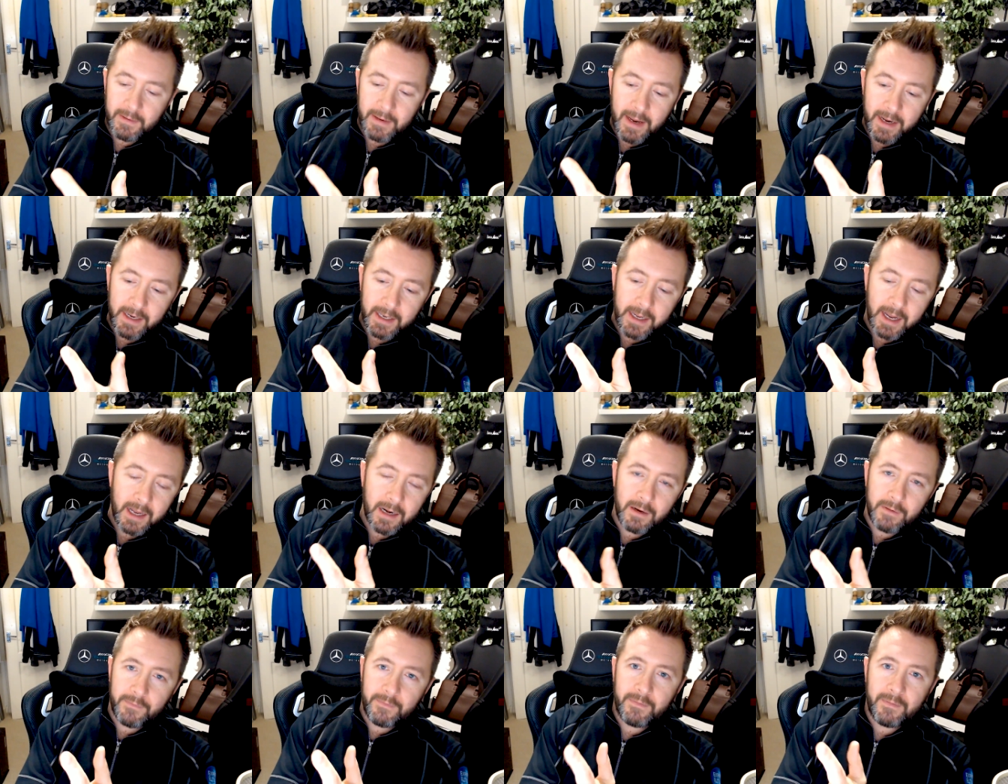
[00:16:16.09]
any
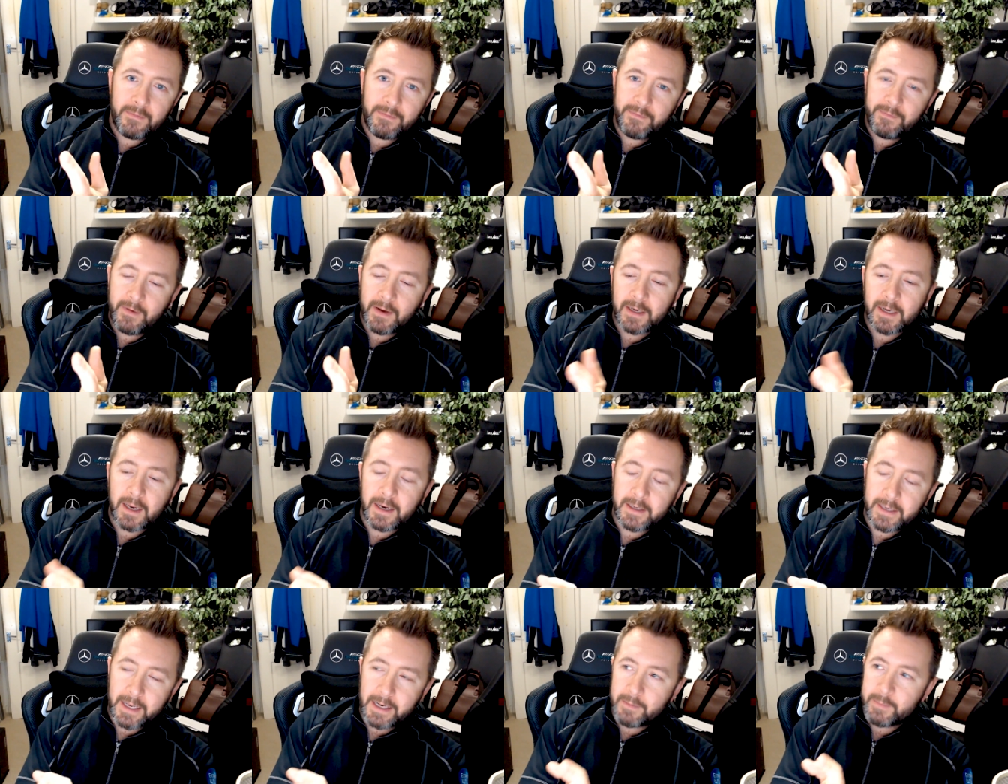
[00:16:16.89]
kind of
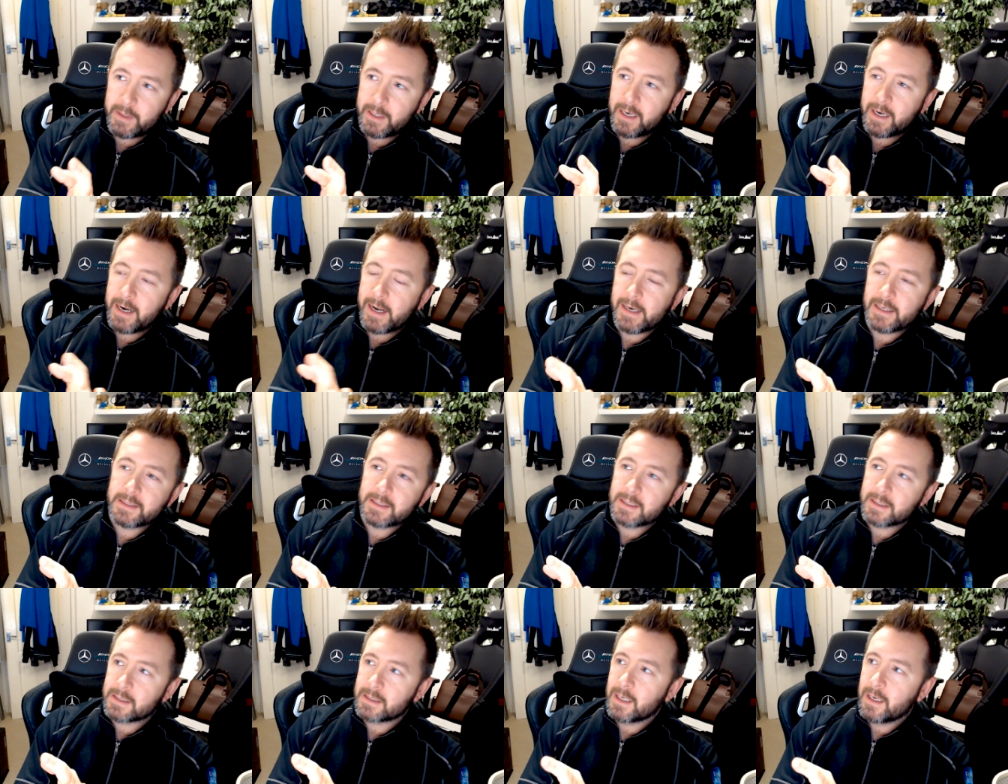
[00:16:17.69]
finite element
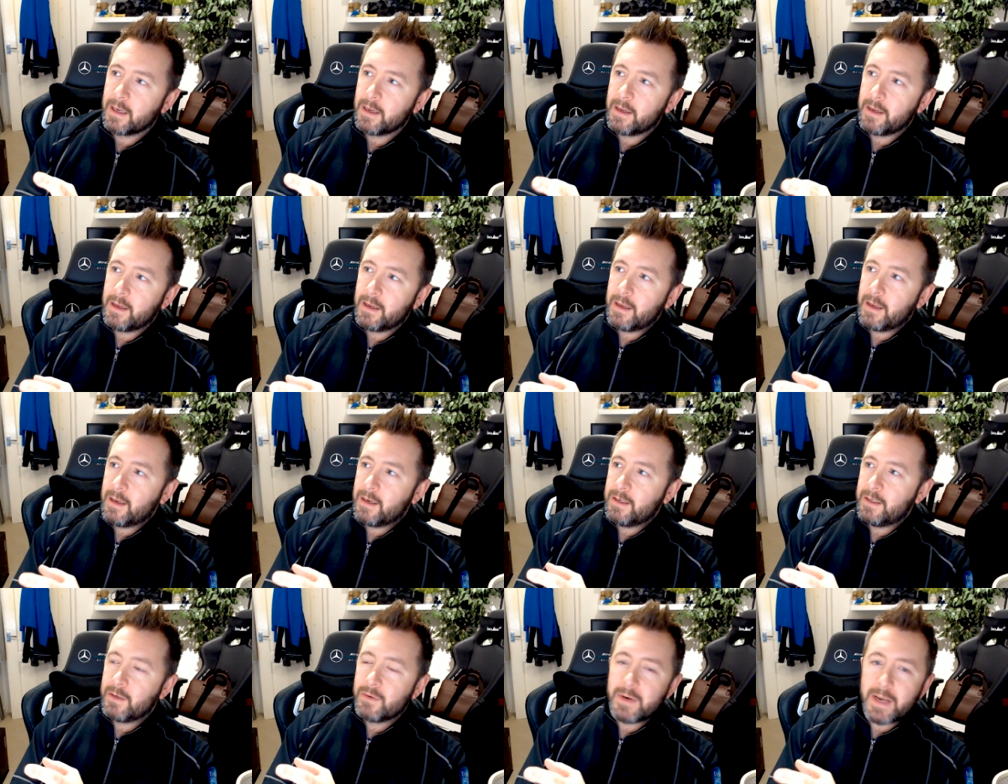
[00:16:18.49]
analysis,
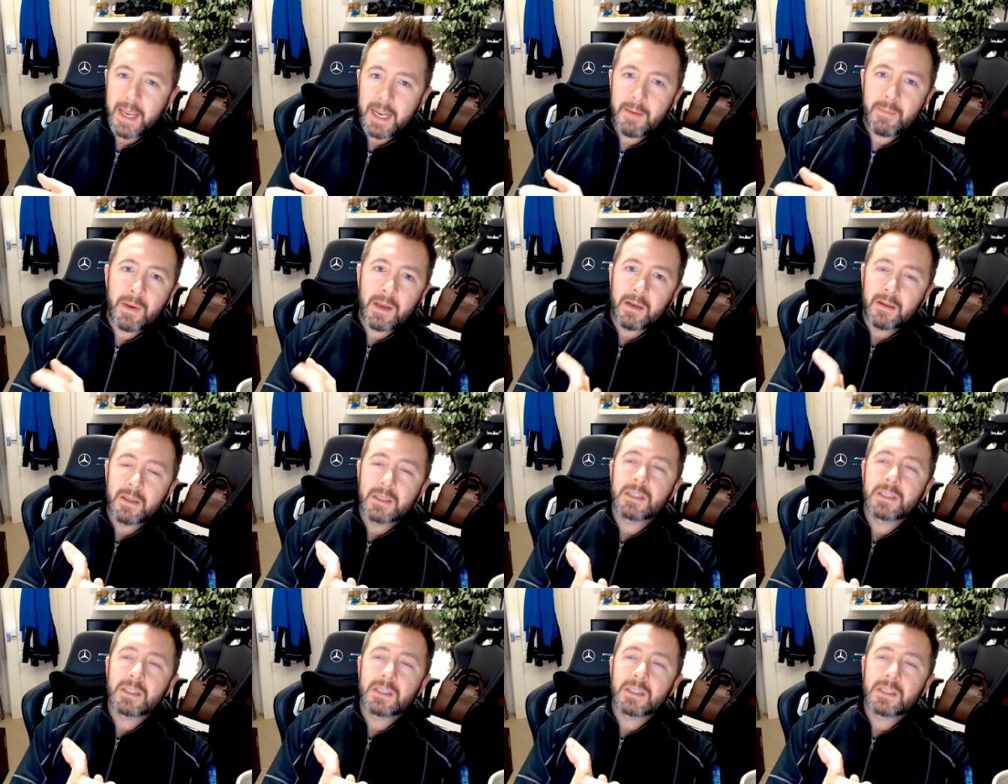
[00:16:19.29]
you name it.